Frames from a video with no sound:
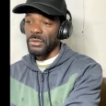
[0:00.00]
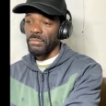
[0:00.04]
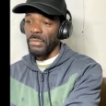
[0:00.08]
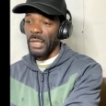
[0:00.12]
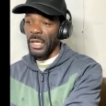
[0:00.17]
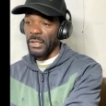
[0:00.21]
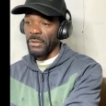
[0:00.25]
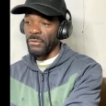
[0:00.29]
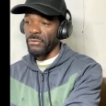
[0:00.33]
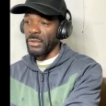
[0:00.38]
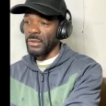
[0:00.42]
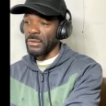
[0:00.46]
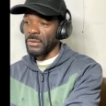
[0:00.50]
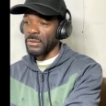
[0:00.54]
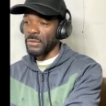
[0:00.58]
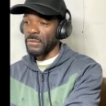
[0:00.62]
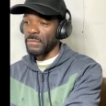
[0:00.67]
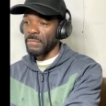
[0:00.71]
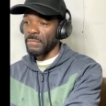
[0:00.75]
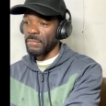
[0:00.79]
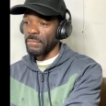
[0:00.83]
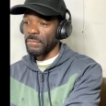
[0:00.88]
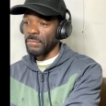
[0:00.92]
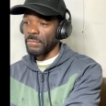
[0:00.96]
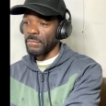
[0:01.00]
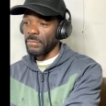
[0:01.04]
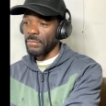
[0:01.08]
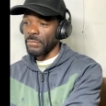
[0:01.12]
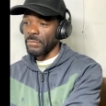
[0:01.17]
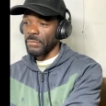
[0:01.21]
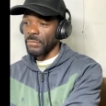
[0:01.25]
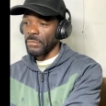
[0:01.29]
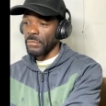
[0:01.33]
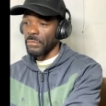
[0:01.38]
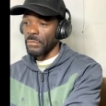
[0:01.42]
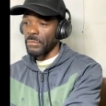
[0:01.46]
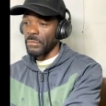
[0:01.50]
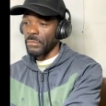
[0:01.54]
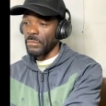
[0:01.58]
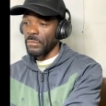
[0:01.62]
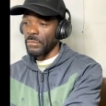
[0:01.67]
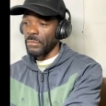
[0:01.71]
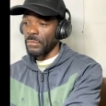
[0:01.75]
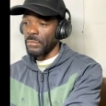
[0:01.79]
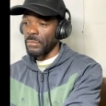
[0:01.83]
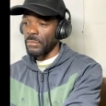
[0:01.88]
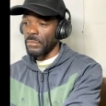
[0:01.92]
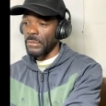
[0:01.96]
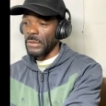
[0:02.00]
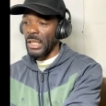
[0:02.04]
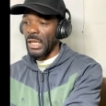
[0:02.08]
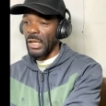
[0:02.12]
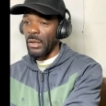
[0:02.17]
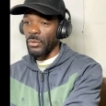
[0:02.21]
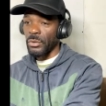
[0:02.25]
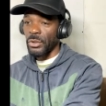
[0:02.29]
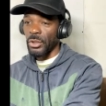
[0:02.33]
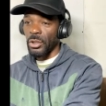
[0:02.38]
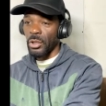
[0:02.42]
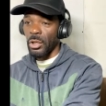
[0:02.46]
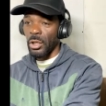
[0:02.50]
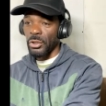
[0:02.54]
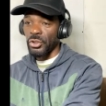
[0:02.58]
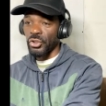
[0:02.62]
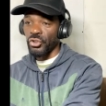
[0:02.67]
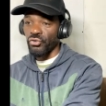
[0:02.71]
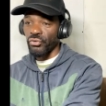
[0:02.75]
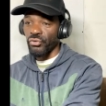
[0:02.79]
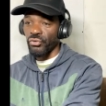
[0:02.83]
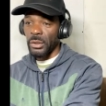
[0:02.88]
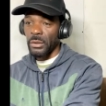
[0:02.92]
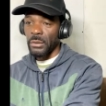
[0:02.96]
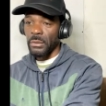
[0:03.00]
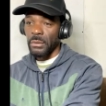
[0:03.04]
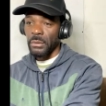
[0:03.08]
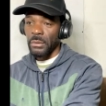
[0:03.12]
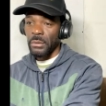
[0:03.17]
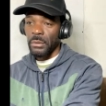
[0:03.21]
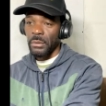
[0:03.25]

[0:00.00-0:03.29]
migrants out the country